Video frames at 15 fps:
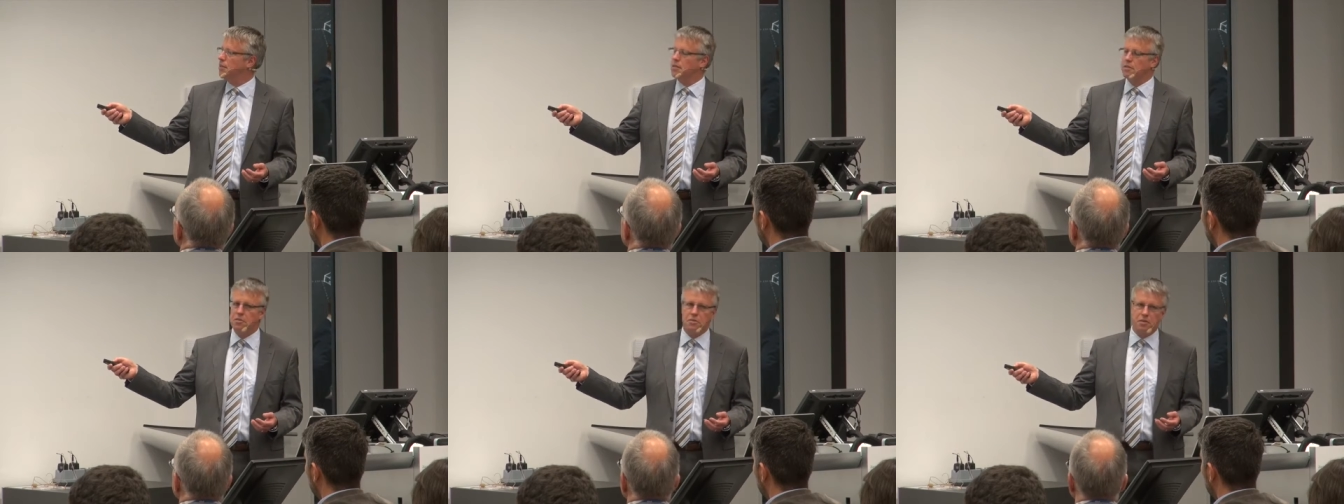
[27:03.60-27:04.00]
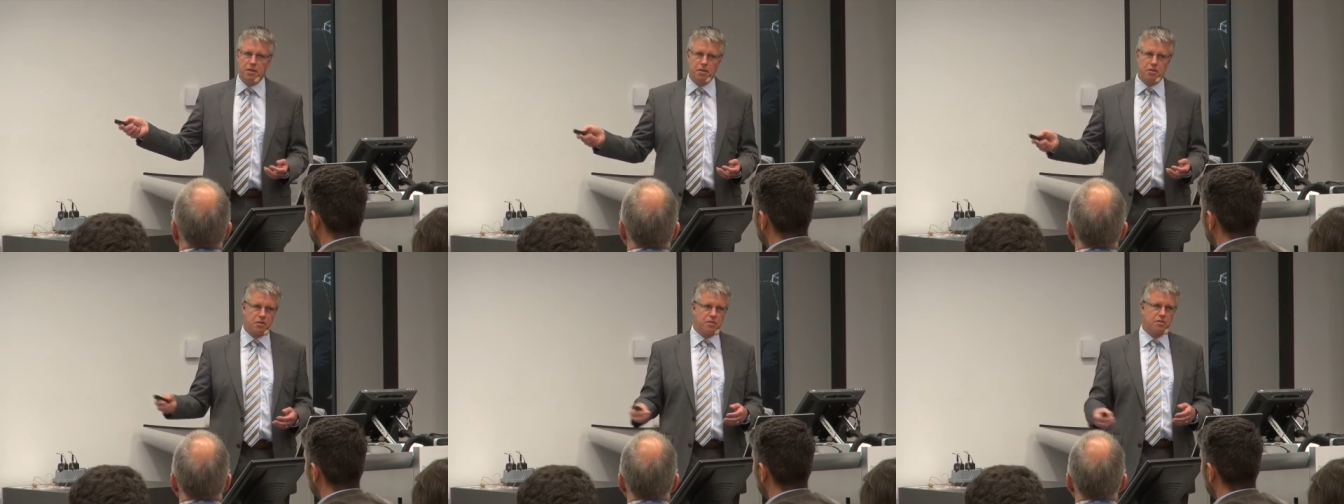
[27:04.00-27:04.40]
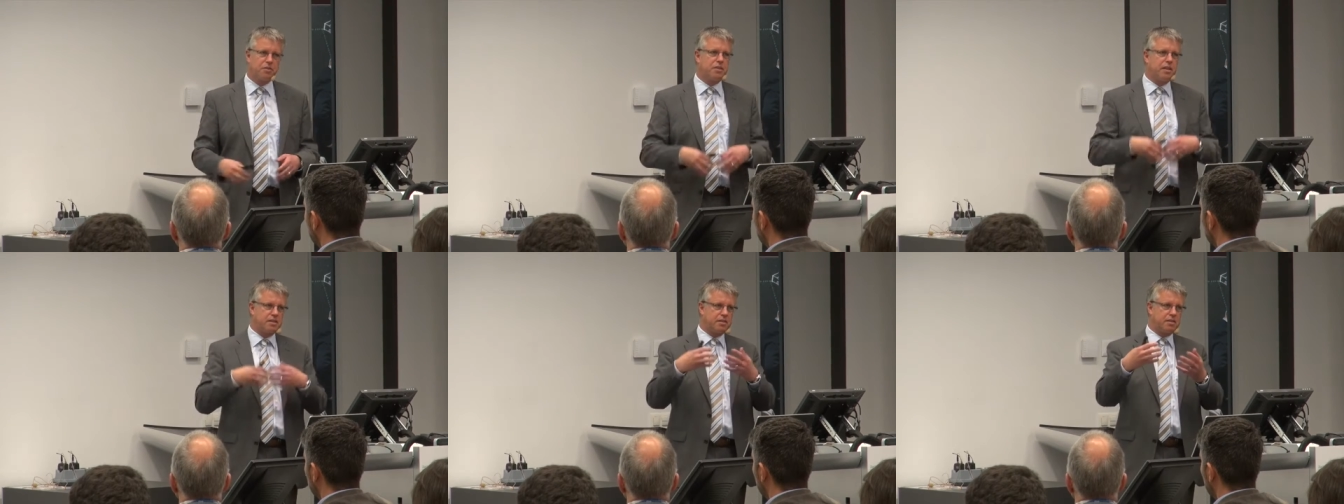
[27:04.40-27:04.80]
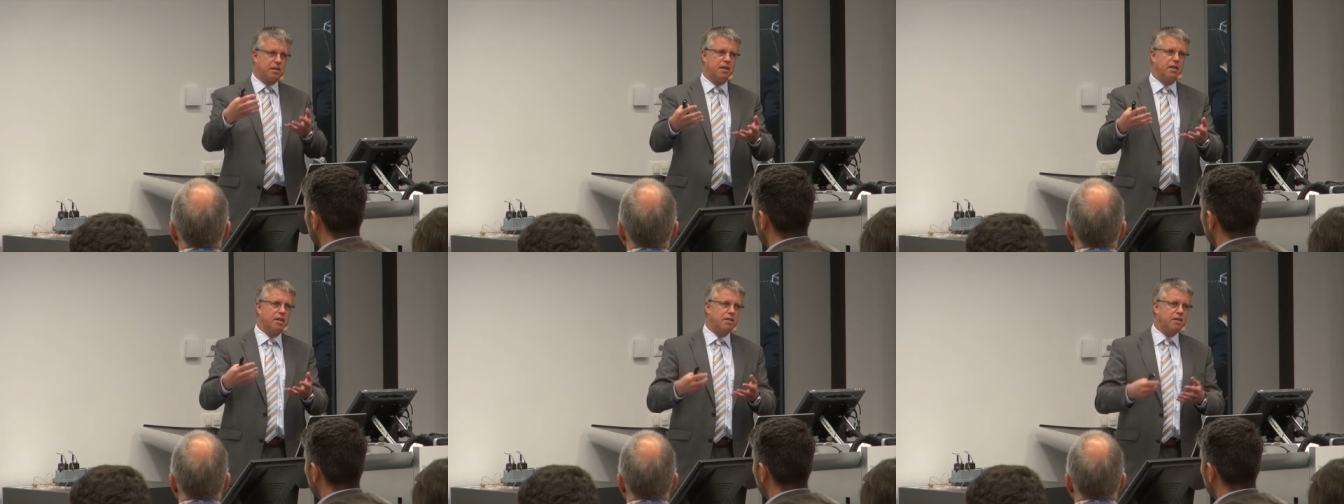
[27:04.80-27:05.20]
get instructions.
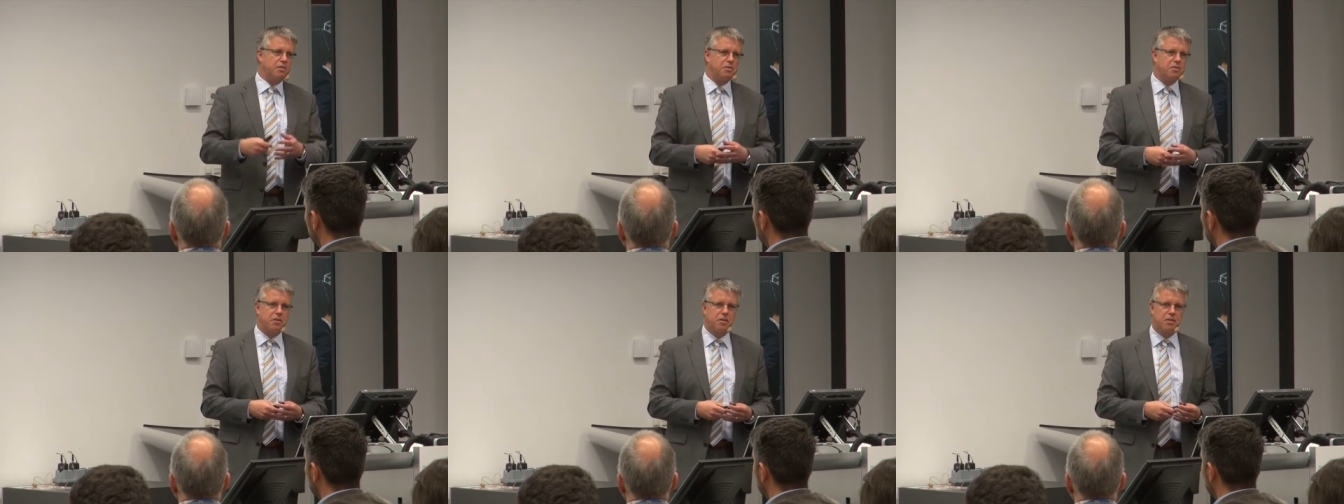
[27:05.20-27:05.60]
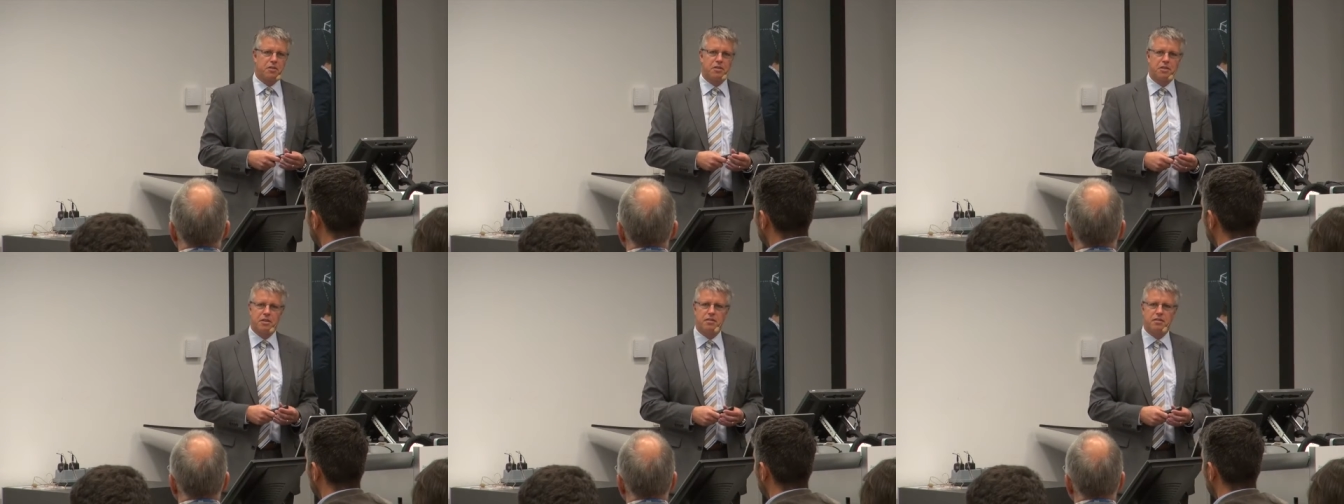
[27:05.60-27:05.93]
The instruction